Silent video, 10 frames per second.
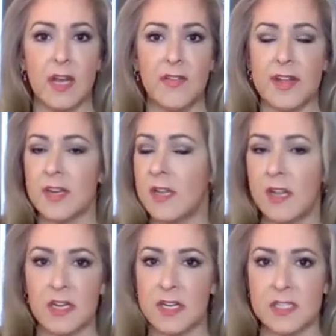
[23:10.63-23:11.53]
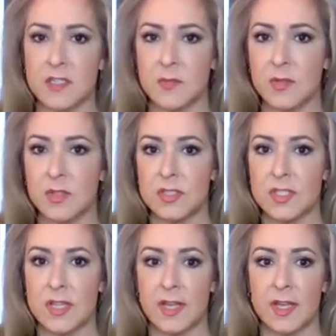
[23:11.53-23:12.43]
I've had a lot of
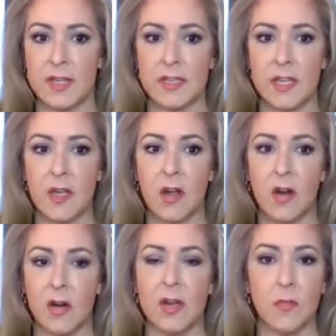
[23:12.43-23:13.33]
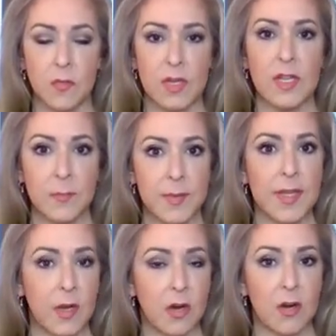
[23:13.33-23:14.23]
customers that are in a really
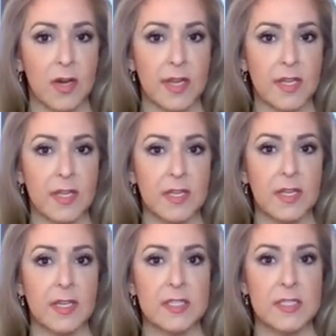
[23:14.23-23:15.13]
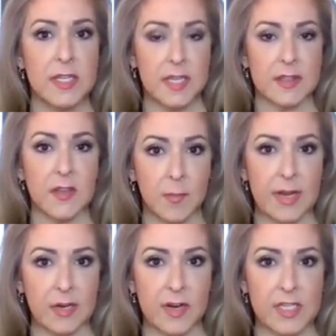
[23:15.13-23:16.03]
big hurry to get their
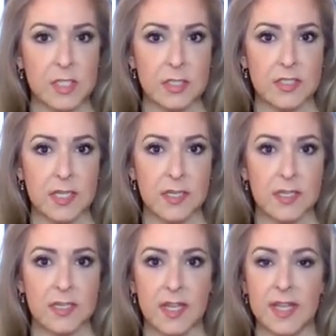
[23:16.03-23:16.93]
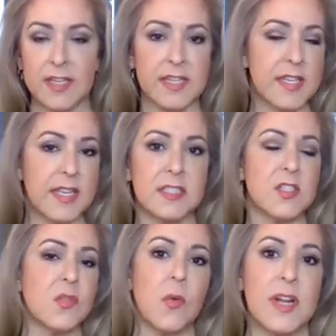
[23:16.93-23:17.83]
migration done, and it takes
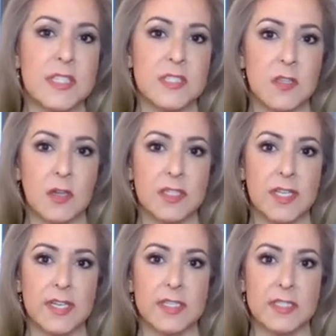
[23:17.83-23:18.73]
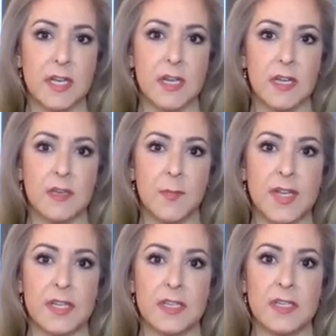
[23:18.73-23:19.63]
us twice as long to get it done
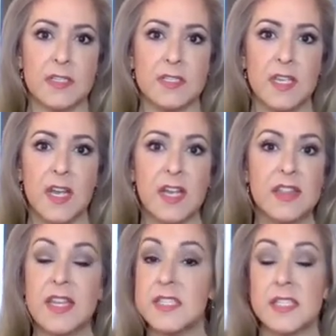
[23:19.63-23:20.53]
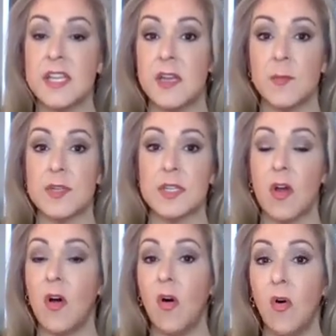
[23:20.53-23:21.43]
because they skipped
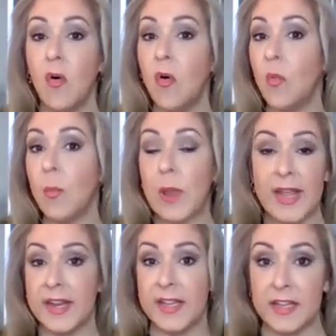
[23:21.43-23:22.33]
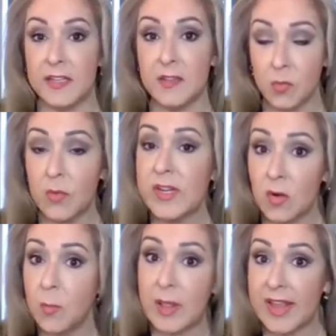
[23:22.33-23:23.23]
the whole planning, the
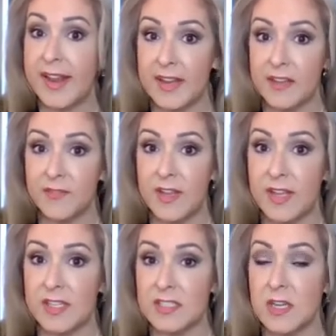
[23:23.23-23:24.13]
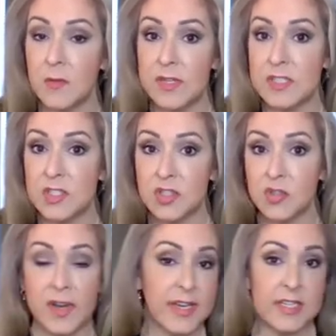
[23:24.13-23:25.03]
real planning phase, and went
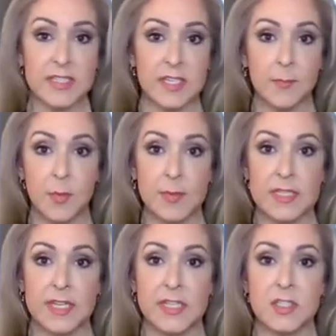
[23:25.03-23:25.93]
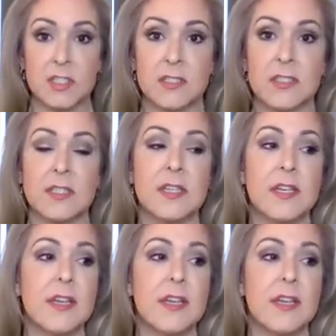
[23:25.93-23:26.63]
straight into implementation.